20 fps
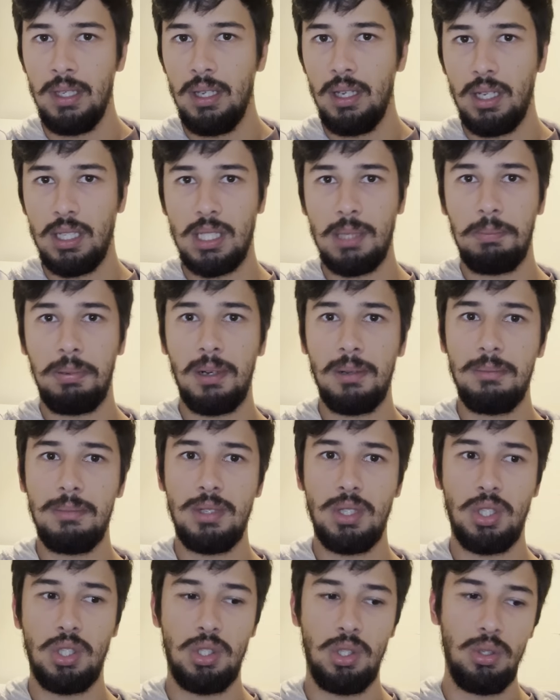Because the problem
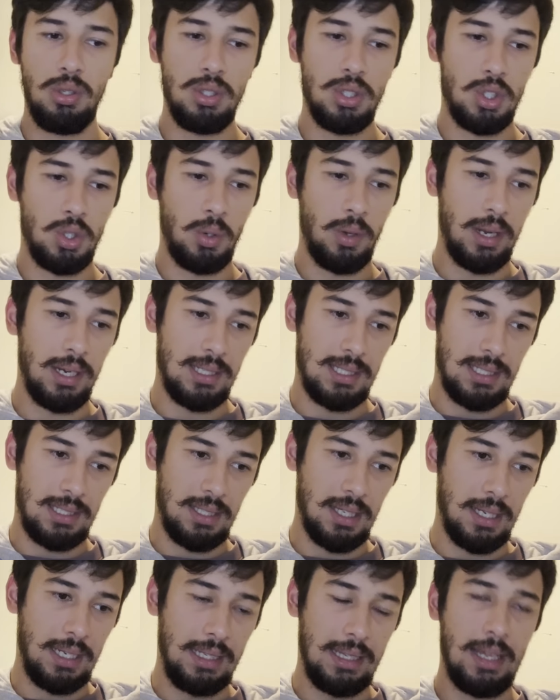is students try to
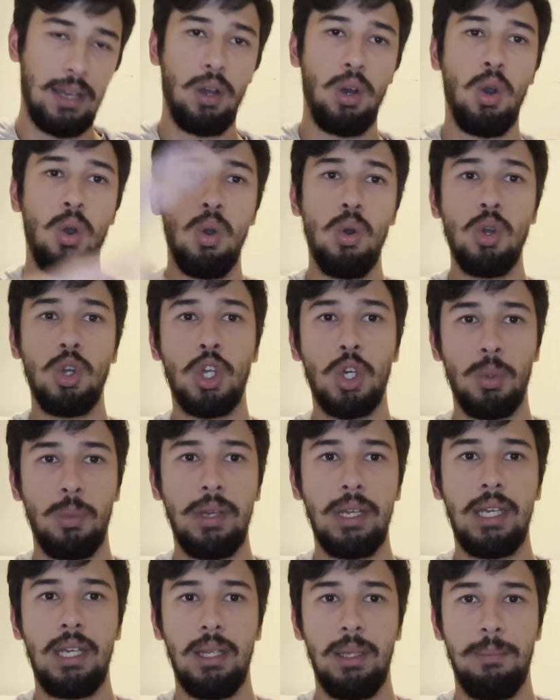study their whole
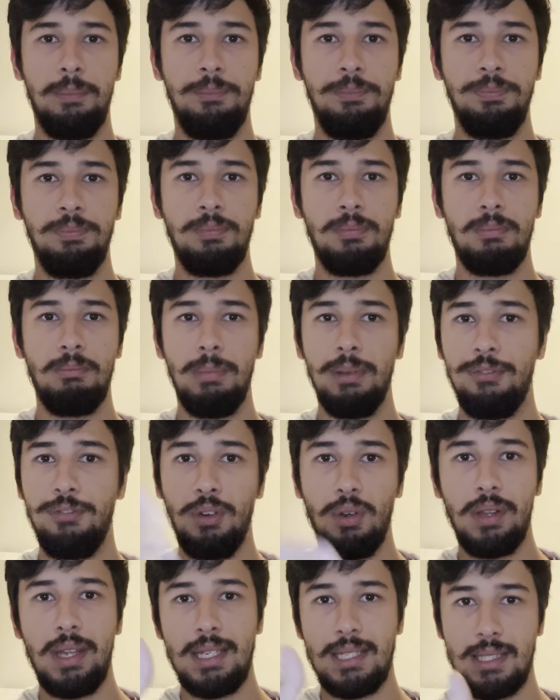curriculum
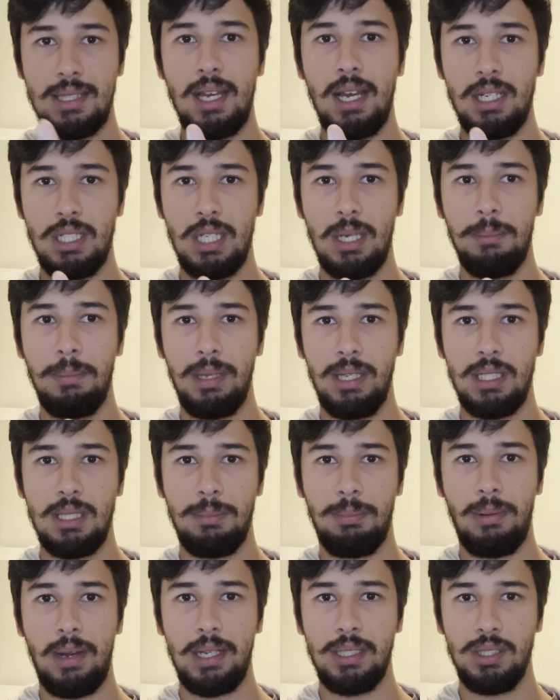before they start jumping into
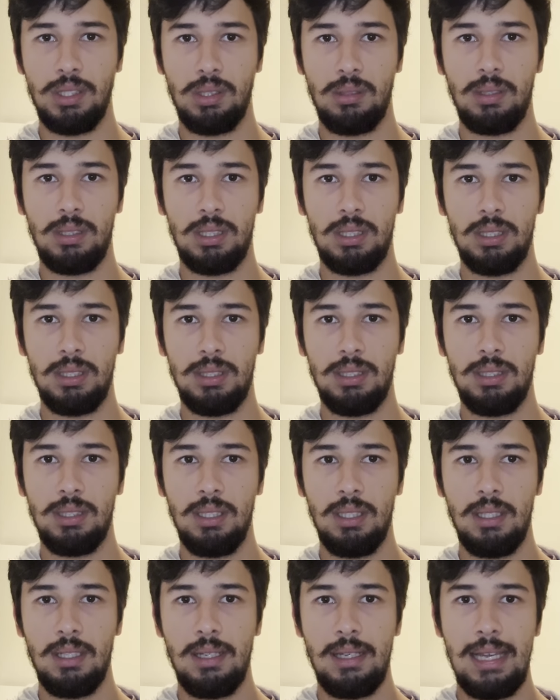practice questions.
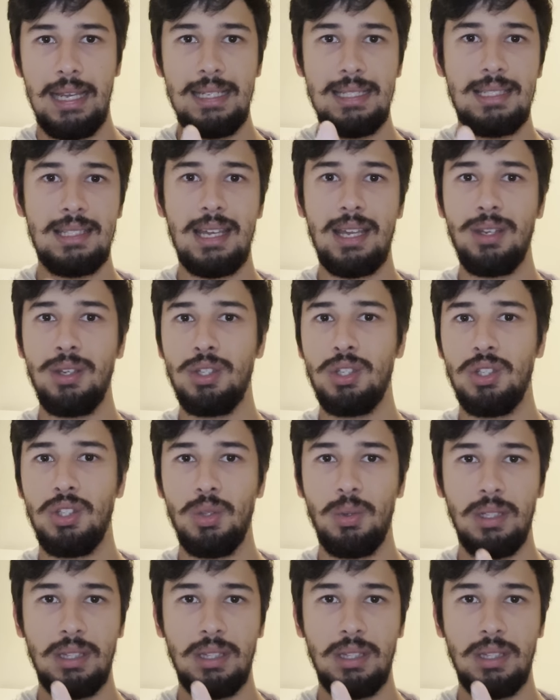Instead, you should do